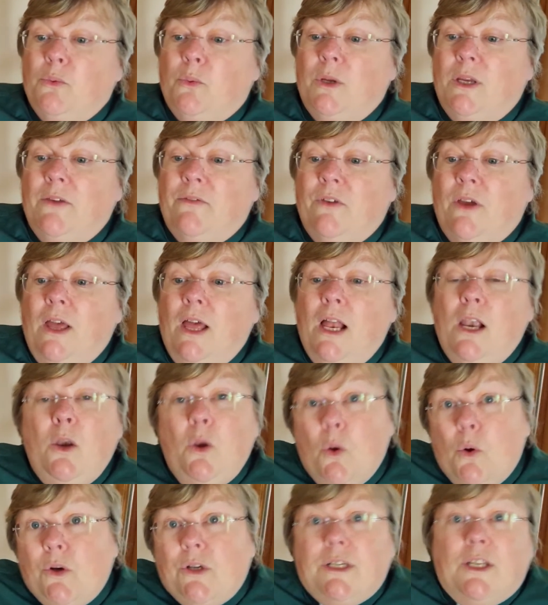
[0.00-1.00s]
we've
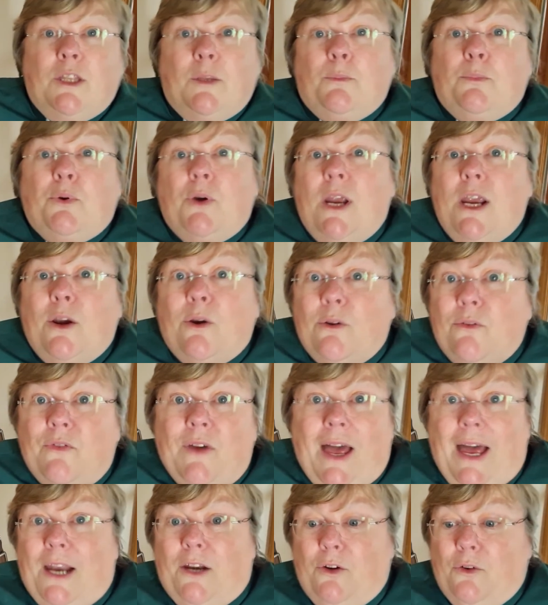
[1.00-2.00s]
looked at the prayer of
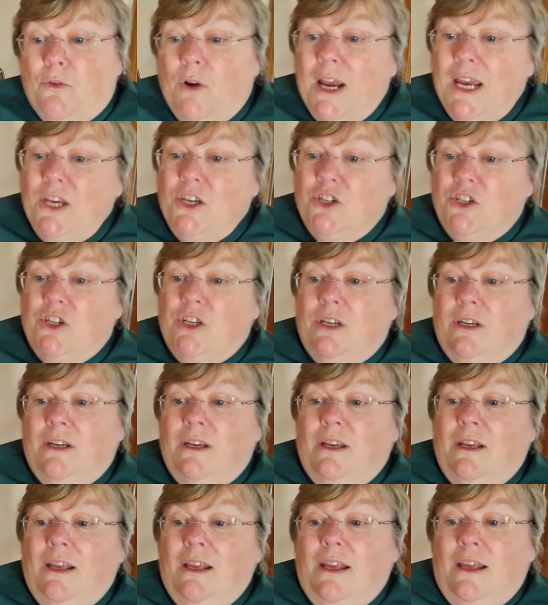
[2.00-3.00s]
adoration.